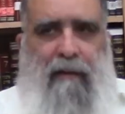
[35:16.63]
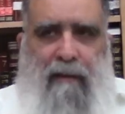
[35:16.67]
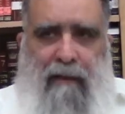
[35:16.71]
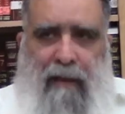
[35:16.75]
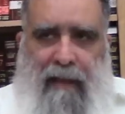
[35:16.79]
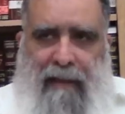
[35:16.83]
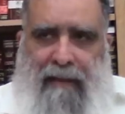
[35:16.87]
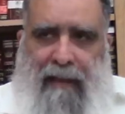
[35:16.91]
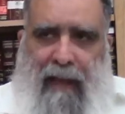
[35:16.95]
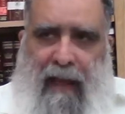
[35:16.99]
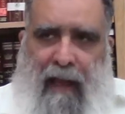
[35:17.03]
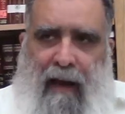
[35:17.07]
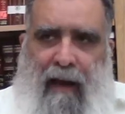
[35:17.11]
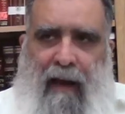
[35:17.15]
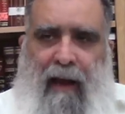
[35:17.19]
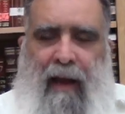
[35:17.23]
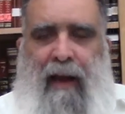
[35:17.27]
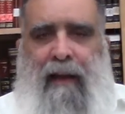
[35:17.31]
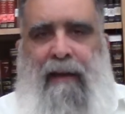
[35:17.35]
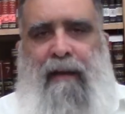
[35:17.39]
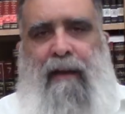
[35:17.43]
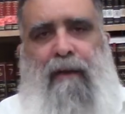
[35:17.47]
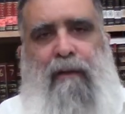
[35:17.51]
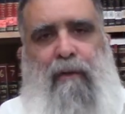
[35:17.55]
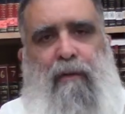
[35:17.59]
The
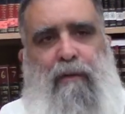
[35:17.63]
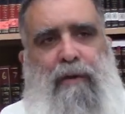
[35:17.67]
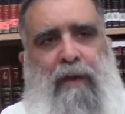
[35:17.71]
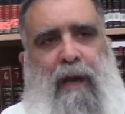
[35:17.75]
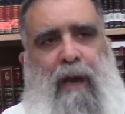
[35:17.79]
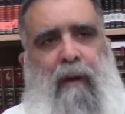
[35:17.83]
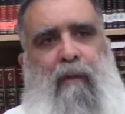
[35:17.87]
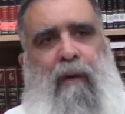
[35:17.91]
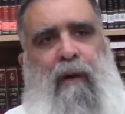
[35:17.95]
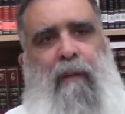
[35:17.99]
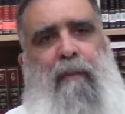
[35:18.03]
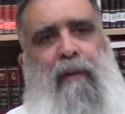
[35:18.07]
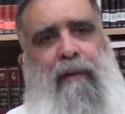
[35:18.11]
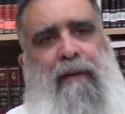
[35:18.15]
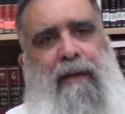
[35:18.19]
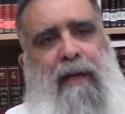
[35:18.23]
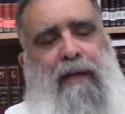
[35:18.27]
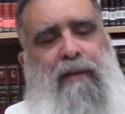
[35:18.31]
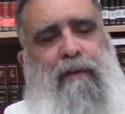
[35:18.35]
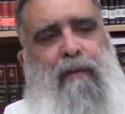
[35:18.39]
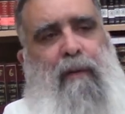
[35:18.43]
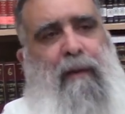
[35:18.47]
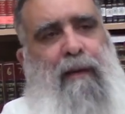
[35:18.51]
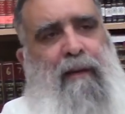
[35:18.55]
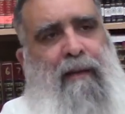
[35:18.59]
Tahara and the Kedusha at one point.
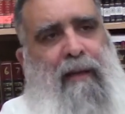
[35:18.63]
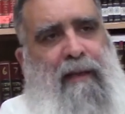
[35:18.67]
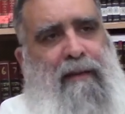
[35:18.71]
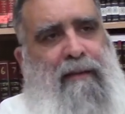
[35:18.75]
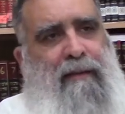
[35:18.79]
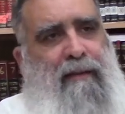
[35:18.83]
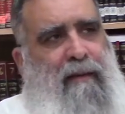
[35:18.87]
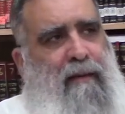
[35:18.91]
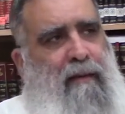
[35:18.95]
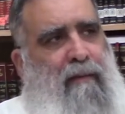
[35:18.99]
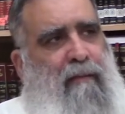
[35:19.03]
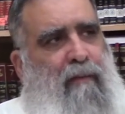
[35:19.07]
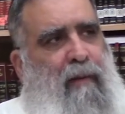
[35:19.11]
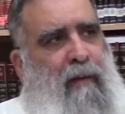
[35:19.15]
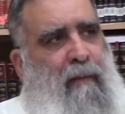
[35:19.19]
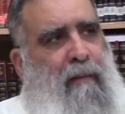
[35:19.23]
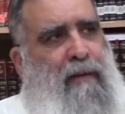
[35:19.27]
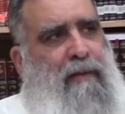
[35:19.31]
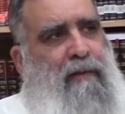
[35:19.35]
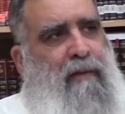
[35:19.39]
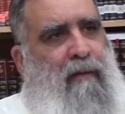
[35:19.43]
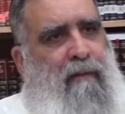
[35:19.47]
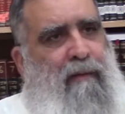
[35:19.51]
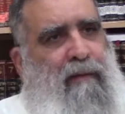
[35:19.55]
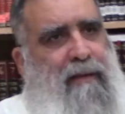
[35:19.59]
That's what that's the
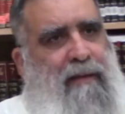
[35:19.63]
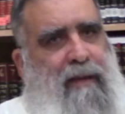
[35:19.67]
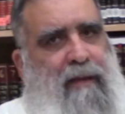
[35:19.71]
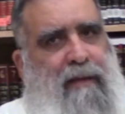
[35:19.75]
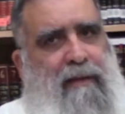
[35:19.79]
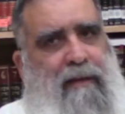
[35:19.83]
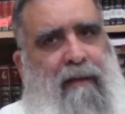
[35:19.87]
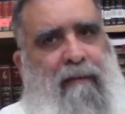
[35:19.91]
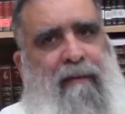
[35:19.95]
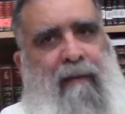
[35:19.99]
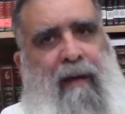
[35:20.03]
remez of it says here.